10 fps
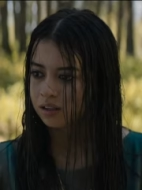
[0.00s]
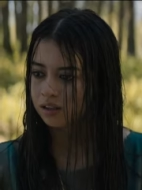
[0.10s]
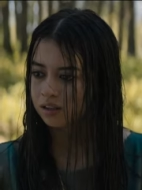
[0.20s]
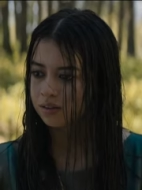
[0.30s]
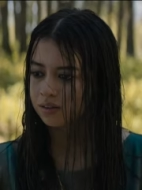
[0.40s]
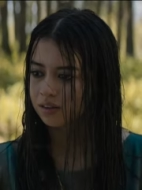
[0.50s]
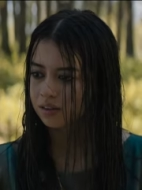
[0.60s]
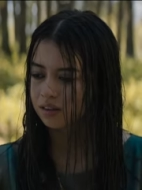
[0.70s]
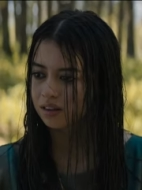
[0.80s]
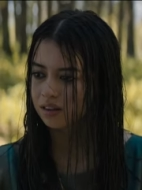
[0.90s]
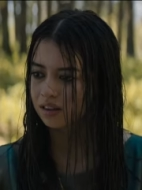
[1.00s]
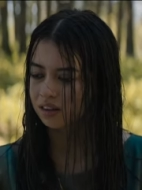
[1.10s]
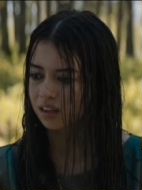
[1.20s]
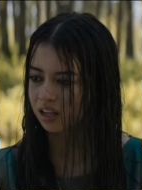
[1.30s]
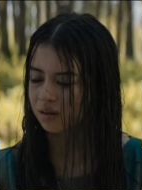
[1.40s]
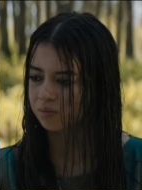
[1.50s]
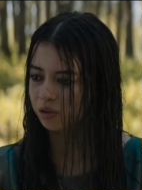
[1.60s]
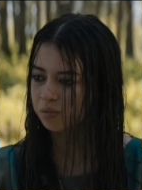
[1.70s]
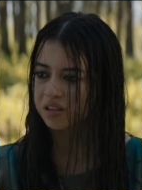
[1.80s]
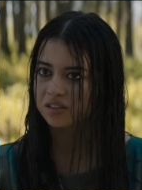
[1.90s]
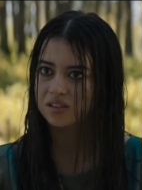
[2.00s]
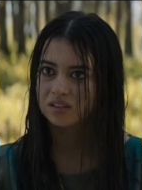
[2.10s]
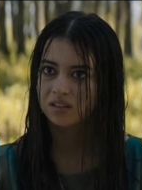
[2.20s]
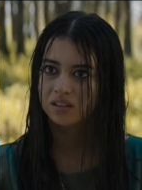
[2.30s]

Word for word: Naru's claim and refers to the monster as